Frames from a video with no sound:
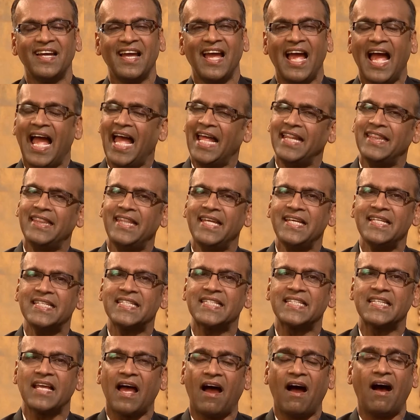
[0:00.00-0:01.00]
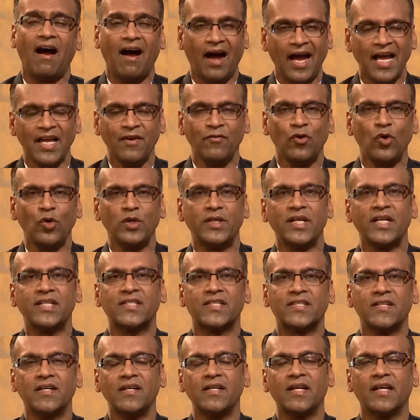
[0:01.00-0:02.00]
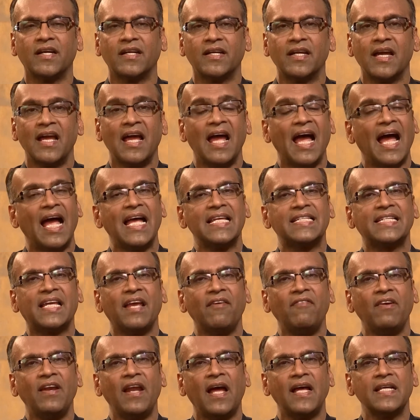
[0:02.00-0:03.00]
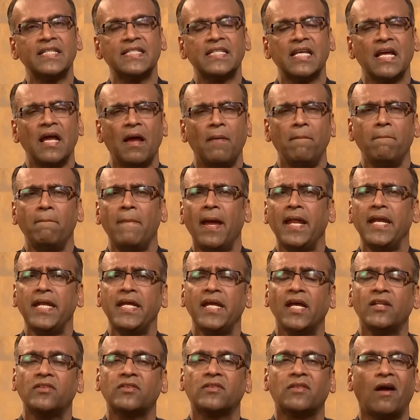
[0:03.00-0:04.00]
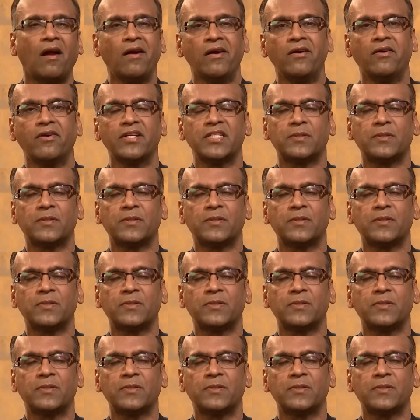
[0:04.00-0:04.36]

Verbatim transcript: And this high voltage circuit has given us many a thunderous